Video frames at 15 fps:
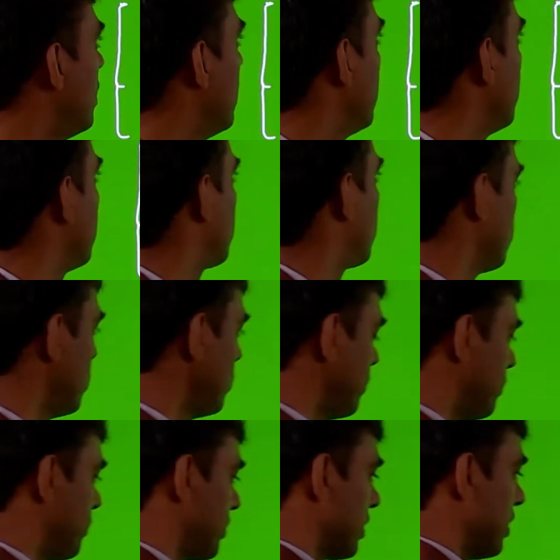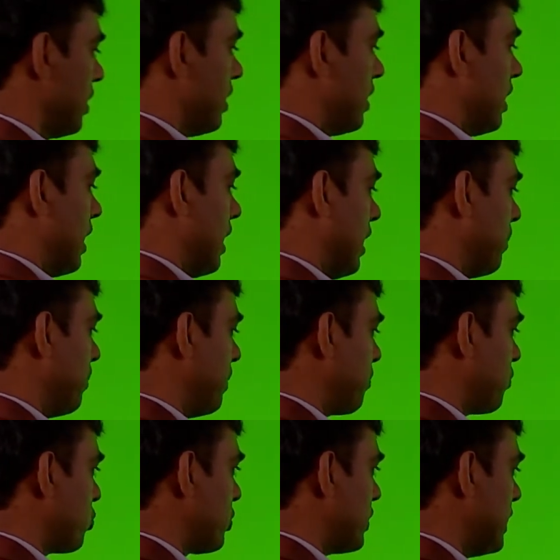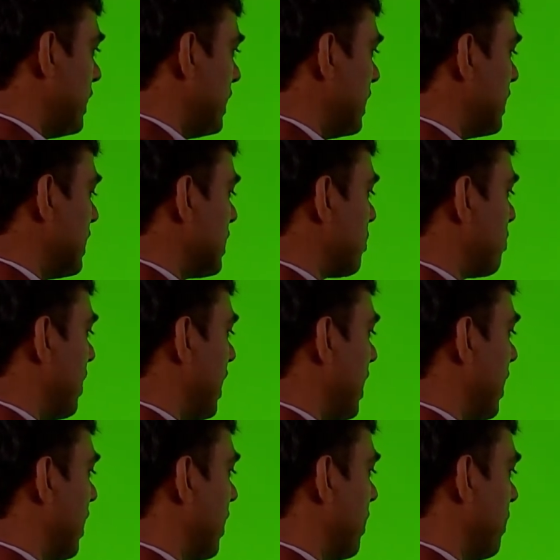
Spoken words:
So, if we proceed in this manner,